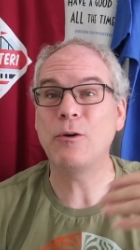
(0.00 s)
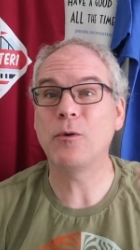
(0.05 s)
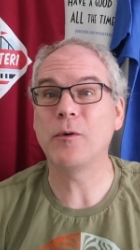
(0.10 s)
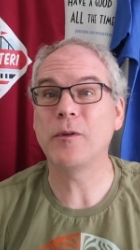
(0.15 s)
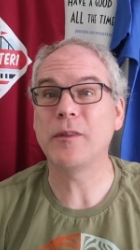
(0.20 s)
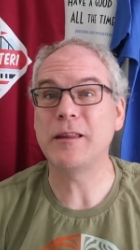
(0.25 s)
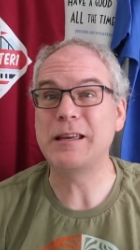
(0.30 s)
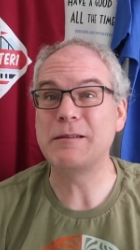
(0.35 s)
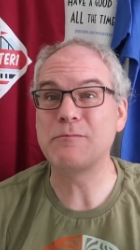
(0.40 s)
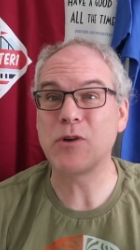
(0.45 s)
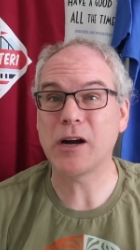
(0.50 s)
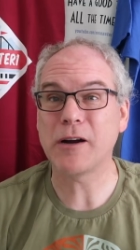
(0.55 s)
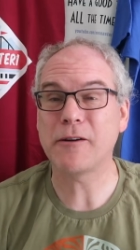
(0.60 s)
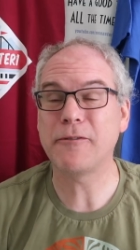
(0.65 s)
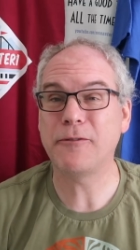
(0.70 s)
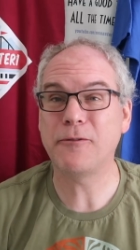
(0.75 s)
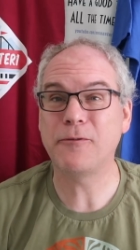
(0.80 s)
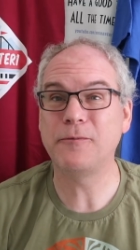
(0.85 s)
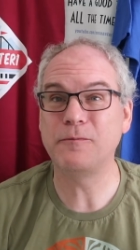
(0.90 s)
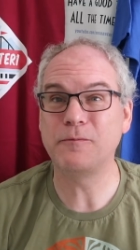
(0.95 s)
when the Mark
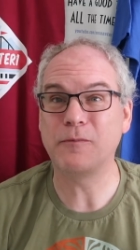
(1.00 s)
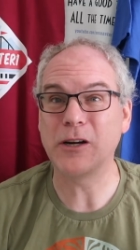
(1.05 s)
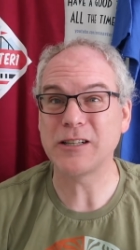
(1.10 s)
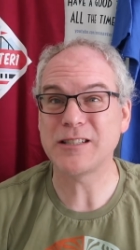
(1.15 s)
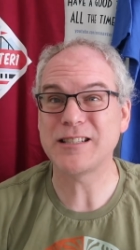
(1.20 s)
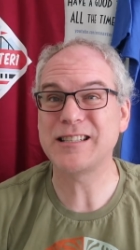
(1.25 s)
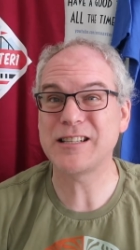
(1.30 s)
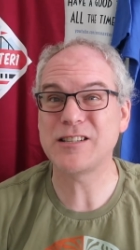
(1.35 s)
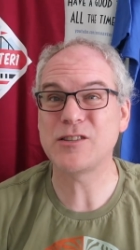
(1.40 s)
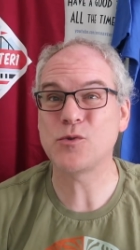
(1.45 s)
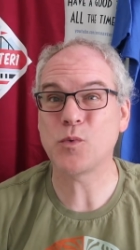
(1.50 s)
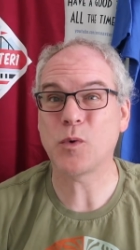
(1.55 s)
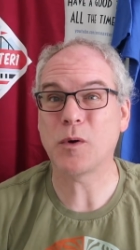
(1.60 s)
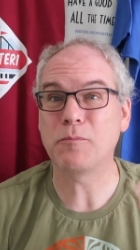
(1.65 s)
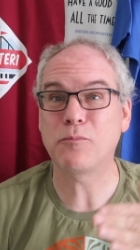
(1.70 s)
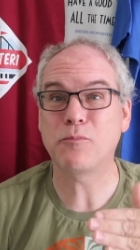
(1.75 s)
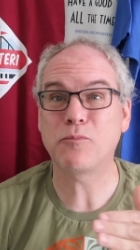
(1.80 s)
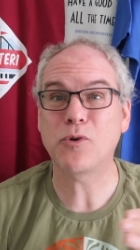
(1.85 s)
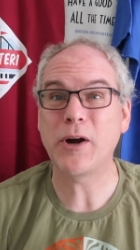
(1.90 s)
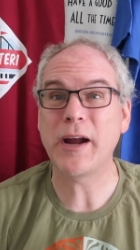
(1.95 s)
6s were
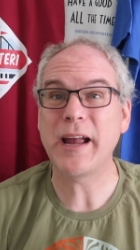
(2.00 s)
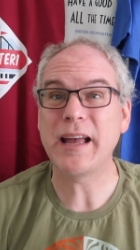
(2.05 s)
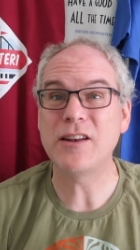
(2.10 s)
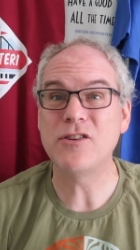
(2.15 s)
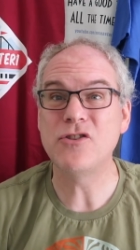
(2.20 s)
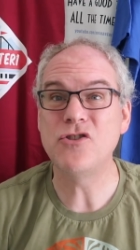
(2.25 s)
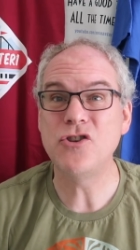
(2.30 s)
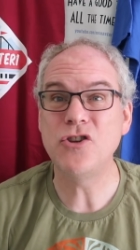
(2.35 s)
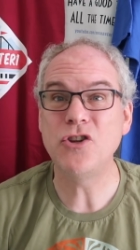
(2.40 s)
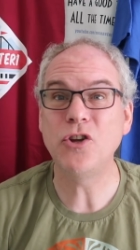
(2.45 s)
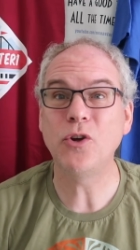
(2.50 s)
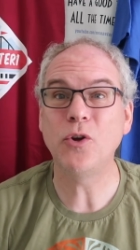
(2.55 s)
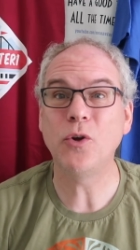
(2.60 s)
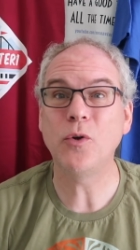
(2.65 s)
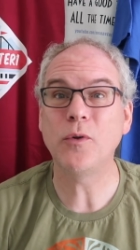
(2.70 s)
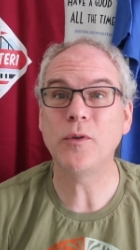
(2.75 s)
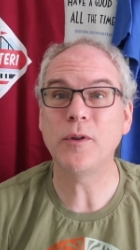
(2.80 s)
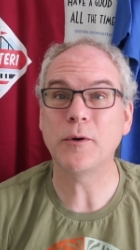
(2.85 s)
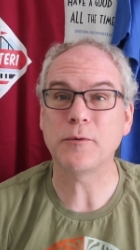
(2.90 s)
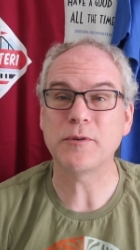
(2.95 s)
brand
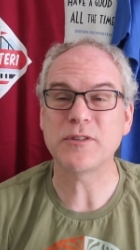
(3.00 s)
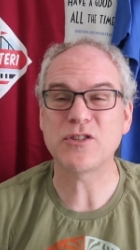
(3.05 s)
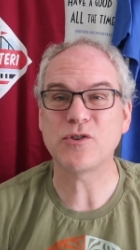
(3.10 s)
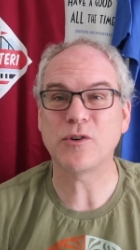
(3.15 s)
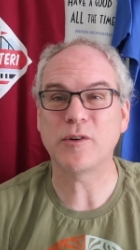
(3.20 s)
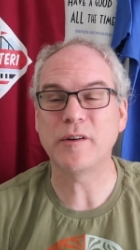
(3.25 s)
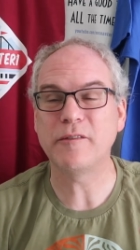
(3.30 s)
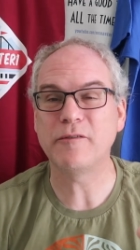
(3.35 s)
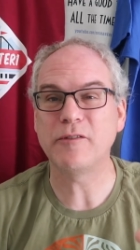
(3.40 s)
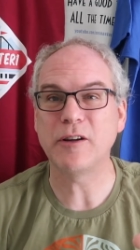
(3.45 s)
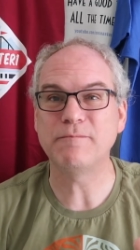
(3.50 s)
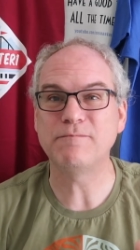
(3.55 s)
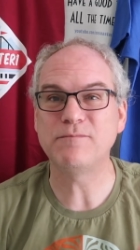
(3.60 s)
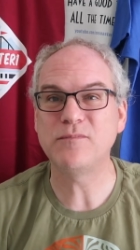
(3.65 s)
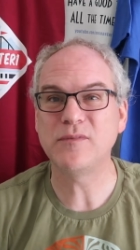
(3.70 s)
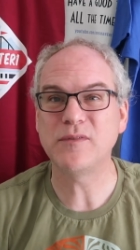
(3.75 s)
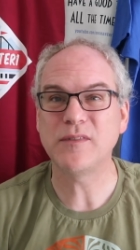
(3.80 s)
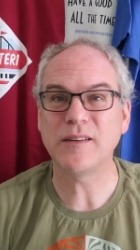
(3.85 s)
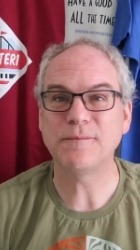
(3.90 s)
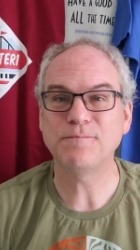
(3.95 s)
new, it was sort of a
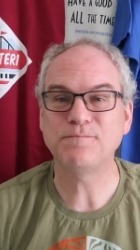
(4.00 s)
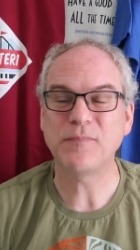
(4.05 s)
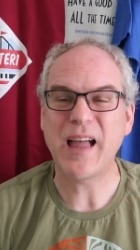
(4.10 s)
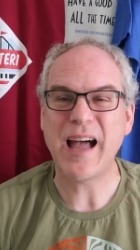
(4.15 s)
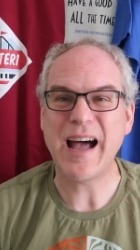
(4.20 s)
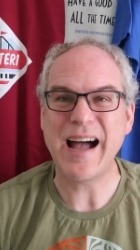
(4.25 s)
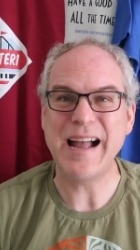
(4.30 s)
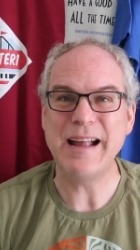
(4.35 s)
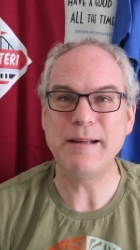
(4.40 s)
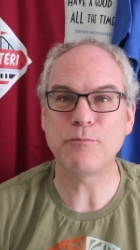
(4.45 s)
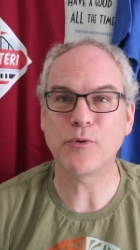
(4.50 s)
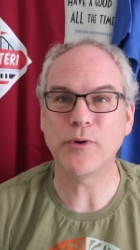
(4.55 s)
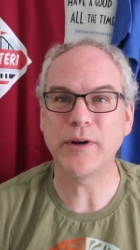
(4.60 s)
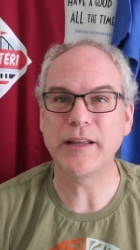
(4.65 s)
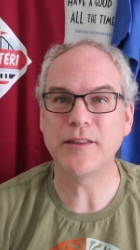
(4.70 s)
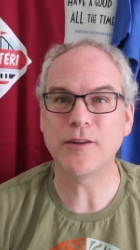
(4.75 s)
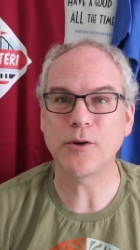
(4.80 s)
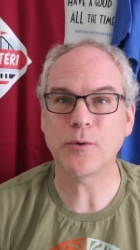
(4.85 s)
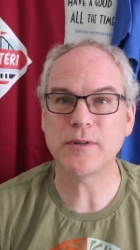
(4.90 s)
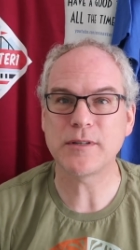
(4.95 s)

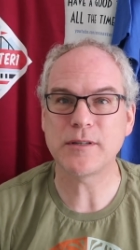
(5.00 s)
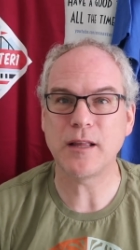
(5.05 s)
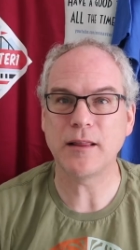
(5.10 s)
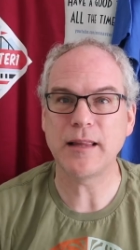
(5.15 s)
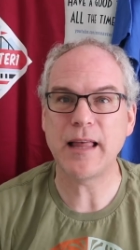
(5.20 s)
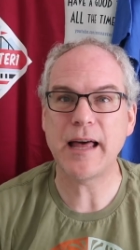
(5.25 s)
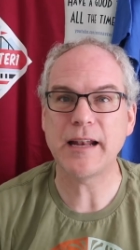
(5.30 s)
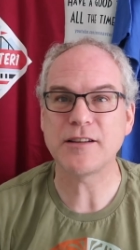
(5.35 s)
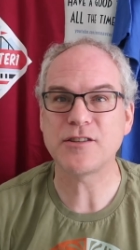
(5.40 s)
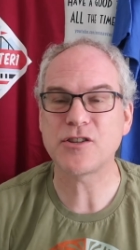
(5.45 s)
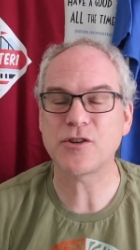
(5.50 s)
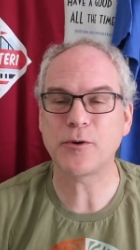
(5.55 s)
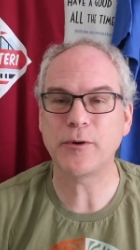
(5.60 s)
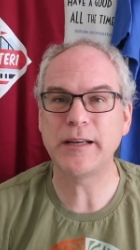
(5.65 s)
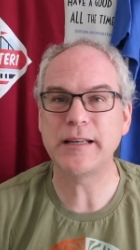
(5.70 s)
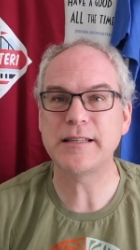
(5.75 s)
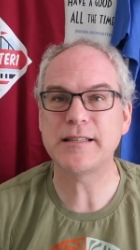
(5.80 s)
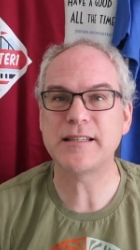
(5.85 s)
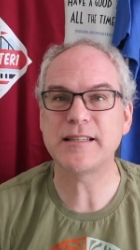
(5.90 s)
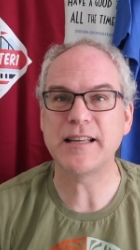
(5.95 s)
hybrid. There was a lot of
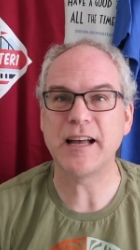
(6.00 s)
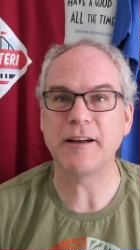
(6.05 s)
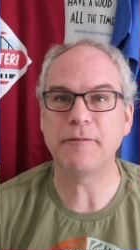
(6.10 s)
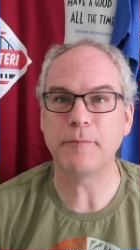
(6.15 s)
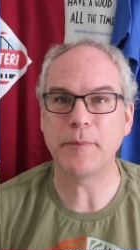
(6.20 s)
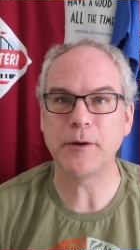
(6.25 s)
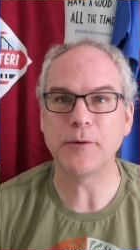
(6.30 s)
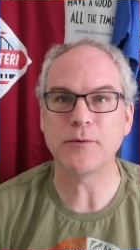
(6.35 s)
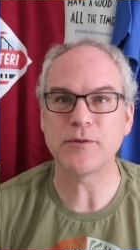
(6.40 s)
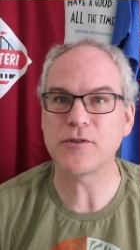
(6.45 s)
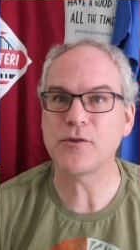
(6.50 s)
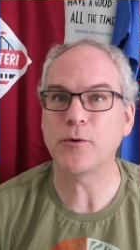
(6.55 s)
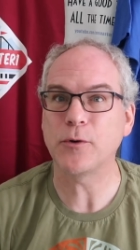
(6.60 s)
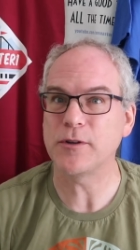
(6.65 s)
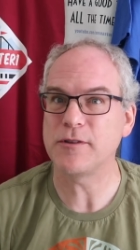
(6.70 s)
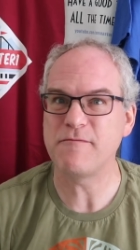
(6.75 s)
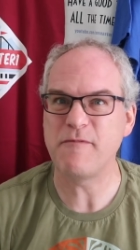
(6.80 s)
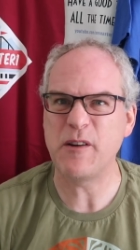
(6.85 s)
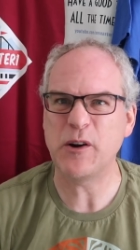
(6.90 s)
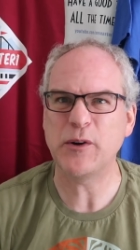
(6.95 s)
screen stuff, but it was of
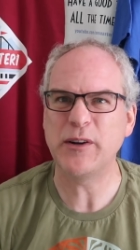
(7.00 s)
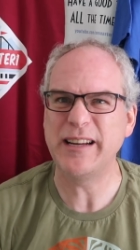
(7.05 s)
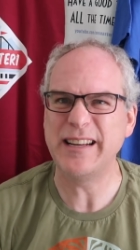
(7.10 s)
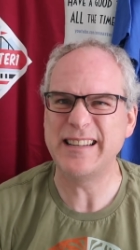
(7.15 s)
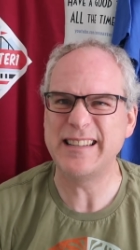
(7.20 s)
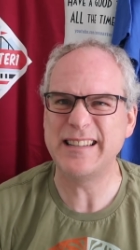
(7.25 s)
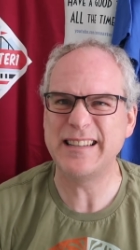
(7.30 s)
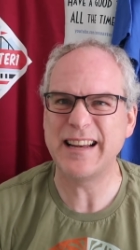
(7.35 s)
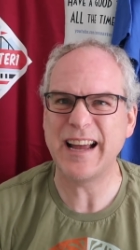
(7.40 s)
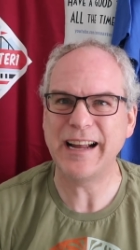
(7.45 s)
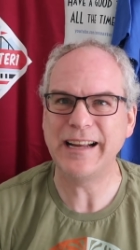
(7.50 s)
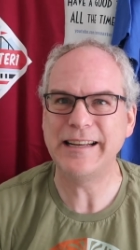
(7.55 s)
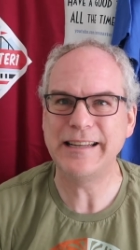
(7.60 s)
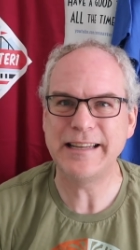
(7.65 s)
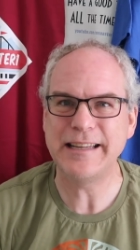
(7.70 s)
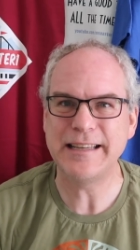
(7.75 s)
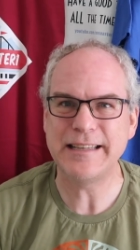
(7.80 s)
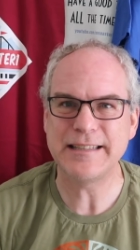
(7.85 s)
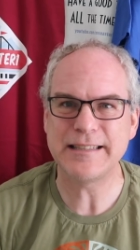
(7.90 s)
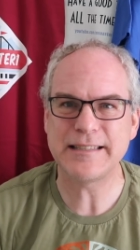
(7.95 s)
course very
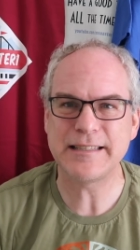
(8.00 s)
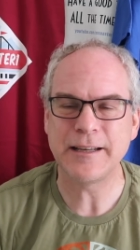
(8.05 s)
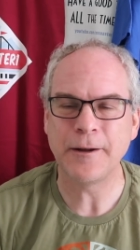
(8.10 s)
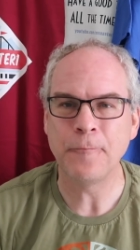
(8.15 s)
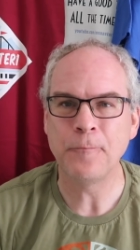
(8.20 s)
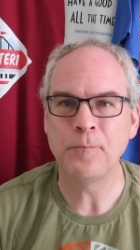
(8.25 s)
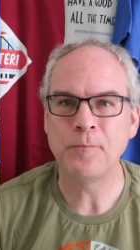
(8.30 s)
90s,